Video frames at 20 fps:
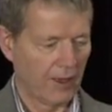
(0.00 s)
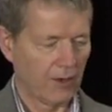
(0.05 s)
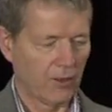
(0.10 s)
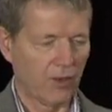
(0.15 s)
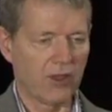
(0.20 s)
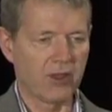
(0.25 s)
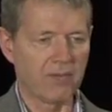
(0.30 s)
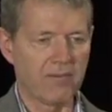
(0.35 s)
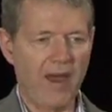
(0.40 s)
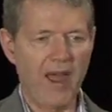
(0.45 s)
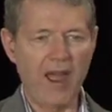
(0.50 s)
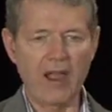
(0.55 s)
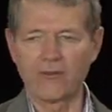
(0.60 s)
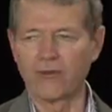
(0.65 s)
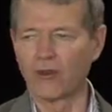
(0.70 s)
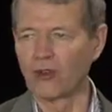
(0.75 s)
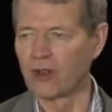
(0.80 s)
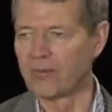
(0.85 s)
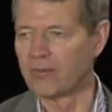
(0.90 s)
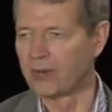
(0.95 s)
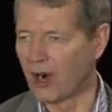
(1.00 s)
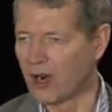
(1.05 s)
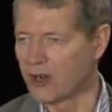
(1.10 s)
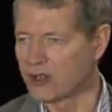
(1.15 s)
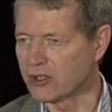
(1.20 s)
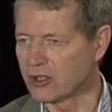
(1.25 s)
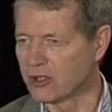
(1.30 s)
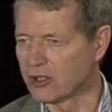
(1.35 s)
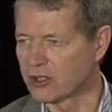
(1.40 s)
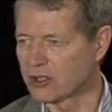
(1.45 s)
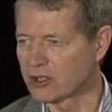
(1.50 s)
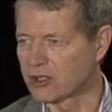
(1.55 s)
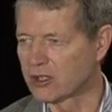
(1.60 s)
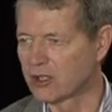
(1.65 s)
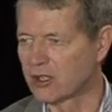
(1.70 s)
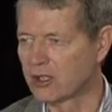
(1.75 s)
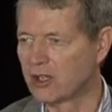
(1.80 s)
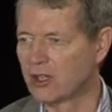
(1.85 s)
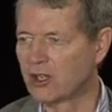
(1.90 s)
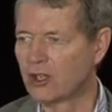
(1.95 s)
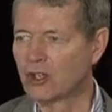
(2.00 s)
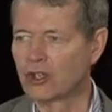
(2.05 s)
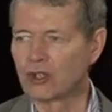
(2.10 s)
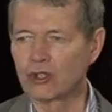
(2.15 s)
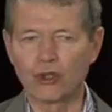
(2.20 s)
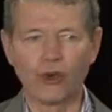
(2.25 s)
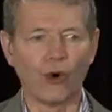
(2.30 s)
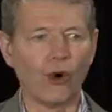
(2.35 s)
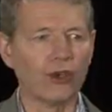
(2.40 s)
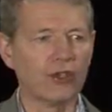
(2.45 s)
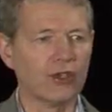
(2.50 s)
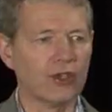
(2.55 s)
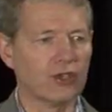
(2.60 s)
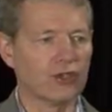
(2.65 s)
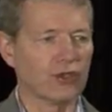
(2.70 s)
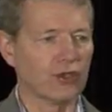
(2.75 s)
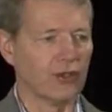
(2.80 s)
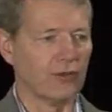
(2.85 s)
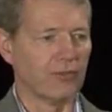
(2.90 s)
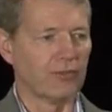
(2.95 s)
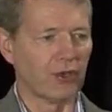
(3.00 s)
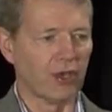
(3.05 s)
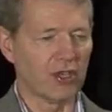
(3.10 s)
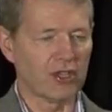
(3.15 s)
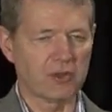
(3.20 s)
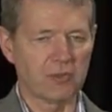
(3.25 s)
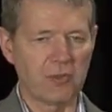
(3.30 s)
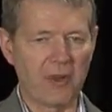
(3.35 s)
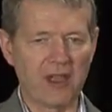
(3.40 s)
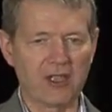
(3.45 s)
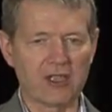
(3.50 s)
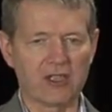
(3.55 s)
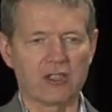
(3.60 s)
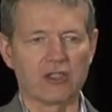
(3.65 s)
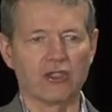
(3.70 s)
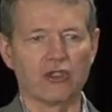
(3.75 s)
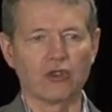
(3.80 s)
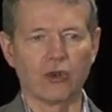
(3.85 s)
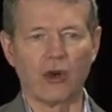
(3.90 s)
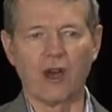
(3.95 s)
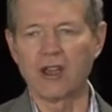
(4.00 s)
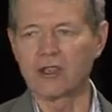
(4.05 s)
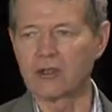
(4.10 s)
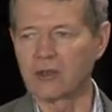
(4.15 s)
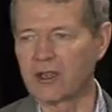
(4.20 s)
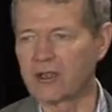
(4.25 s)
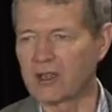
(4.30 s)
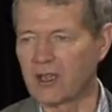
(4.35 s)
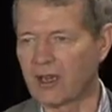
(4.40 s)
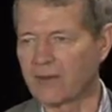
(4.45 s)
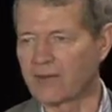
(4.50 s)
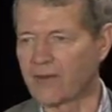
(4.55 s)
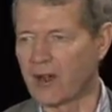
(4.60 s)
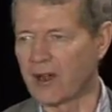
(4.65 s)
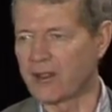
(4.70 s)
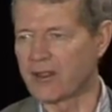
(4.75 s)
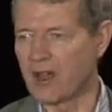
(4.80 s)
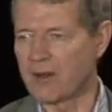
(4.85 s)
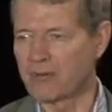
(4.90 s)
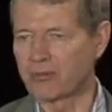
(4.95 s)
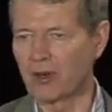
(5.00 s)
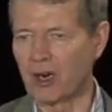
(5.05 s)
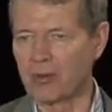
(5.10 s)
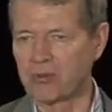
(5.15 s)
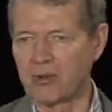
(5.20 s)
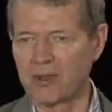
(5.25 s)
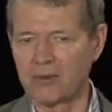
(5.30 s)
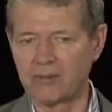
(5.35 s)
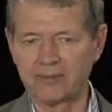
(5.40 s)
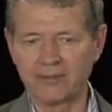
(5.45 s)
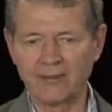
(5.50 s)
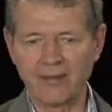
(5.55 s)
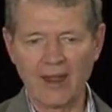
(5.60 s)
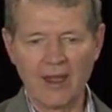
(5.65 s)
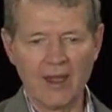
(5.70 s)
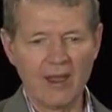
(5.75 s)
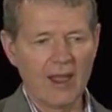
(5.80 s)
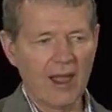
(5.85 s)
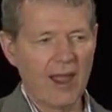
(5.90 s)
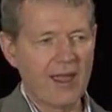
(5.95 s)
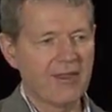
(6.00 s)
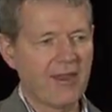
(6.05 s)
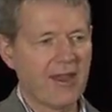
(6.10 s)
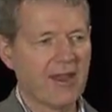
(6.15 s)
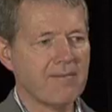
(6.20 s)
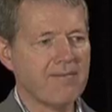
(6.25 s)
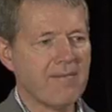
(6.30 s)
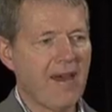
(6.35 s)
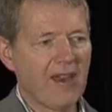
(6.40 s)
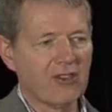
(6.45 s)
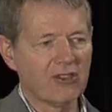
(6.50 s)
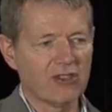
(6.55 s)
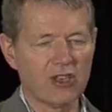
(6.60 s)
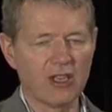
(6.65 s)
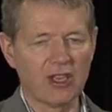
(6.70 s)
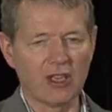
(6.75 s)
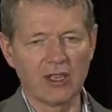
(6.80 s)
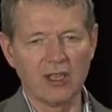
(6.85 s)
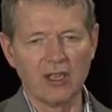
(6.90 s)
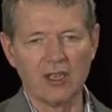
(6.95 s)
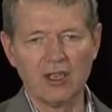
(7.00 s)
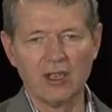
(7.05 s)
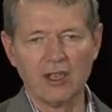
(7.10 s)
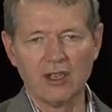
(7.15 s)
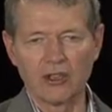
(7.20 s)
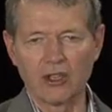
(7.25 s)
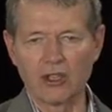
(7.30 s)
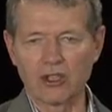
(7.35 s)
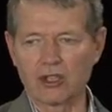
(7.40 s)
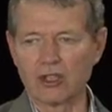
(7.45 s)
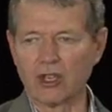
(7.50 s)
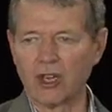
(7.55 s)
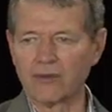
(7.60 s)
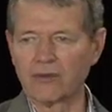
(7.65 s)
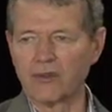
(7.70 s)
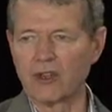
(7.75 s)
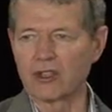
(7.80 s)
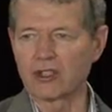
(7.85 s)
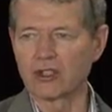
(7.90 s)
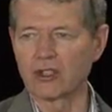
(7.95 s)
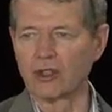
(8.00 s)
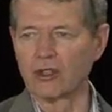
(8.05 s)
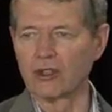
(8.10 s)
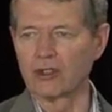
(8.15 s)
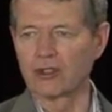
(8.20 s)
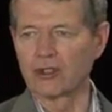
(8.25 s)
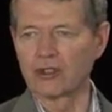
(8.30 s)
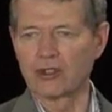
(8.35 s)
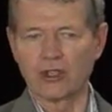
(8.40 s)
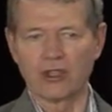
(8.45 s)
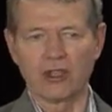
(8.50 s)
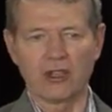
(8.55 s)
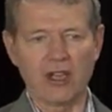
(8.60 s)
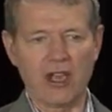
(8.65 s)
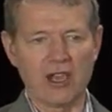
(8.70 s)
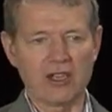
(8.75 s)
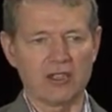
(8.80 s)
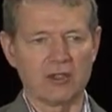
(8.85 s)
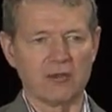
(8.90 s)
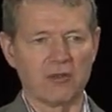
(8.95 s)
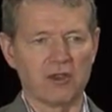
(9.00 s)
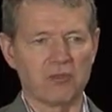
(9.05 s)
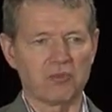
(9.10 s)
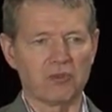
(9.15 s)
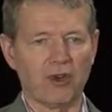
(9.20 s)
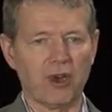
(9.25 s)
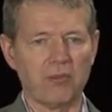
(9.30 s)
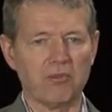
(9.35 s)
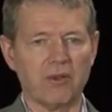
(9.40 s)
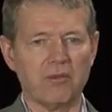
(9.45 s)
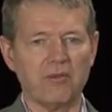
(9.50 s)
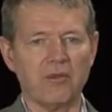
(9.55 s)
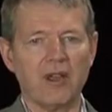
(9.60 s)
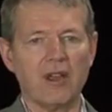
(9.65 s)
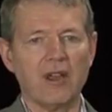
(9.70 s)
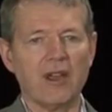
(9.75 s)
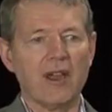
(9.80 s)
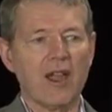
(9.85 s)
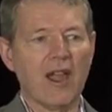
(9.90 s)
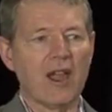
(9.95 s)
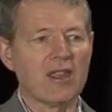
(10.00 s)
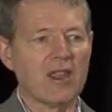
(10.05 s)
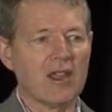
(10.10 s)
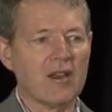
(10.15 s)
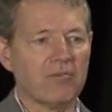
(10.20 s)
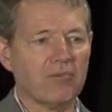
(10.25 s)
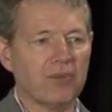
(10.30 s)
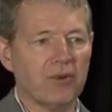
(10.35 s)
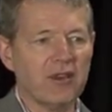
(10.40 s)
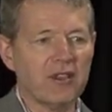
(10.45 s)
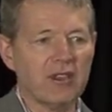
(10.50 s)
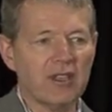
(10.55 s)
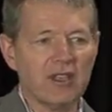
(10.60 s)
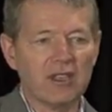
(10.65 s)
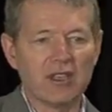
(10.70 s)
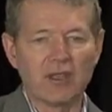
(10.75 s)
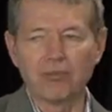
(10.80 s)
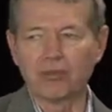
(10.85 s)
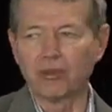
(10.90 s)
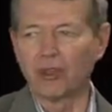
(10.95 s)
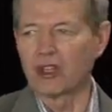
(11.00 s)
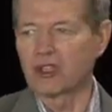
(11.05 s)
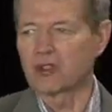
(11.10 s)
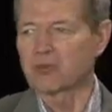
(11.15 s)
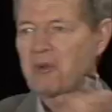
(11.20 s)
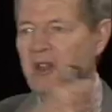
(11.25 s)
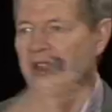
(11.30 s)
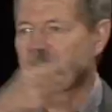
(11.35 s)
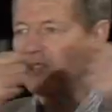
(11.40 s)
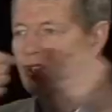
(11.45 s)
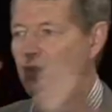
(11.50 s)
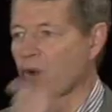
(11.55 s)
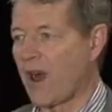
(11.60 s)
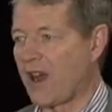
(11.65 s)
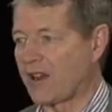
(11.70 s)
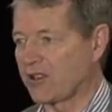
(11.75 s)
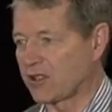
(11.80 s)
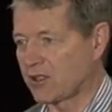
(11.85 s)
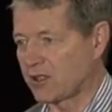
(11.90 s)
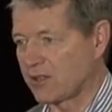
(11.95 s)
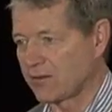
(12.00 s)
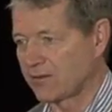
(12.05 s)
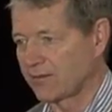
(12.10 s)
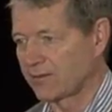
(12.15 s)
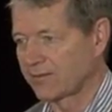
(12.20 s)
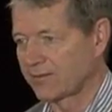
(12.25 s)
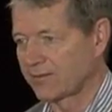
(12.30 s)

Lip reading: with a bag full of brochures, talking to prospects, trying to identify their problem, and then matching the software solution to the customer's problem, and then bringing the prospect to us.